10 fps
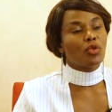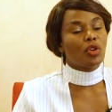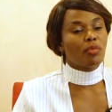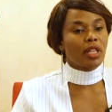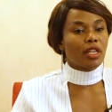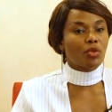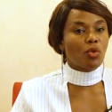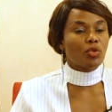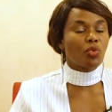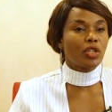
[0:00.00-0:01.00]
who told me that she
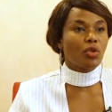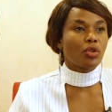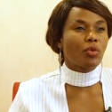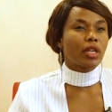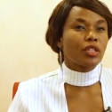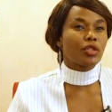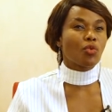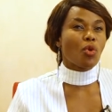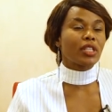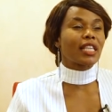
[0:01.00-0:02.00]
was widowed when
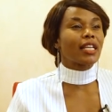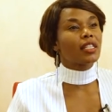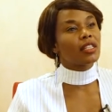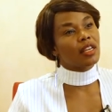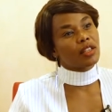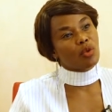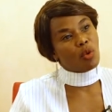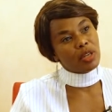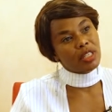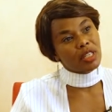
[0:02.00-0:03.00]
she was 30 years
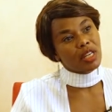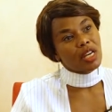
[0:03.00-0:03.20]
old.